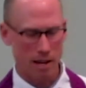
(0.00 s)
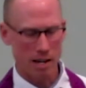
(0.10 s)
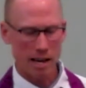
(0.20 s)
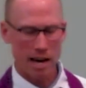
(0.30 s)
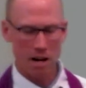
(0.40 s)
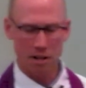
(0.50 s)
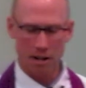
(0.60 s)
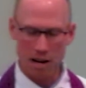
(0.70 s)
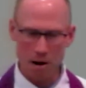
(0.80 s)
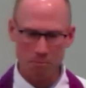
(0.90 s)
And he held
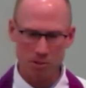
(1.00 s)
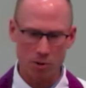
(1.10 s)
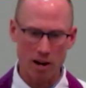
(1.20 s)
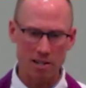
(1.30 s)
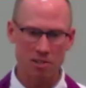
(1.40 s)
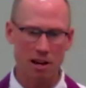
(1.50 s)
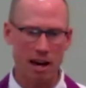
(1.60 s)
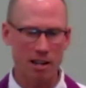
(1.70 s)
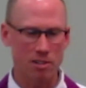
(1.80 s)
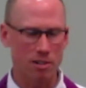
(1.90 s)
it up to
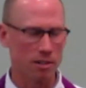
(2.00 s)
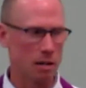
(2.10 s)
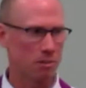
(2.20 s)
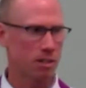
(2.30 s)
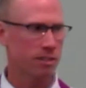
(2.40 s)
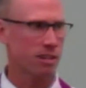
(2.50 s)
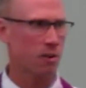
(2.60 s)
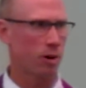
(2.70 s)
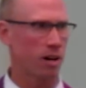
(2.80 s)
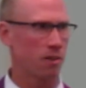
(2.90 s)
Isaiah's lips. It looks
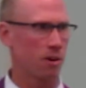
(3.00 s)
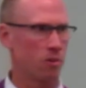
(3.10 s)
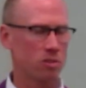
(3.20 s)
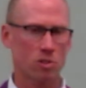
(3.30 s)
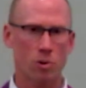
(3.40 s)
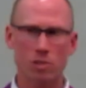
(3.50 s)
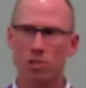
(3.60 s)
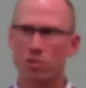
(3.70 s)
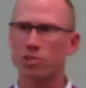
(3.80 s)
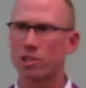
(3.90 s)
like one of those
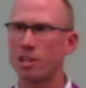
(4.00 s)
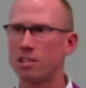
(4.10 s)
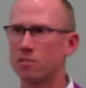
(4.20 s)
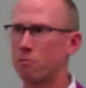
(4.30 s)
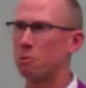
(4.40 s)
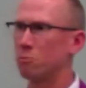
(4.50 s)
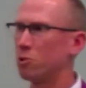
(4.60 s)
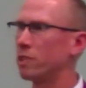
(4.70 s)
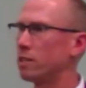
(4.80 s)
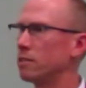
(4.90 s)
torture scenes from a
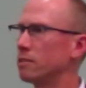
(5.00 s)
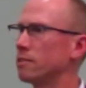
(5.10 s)
movie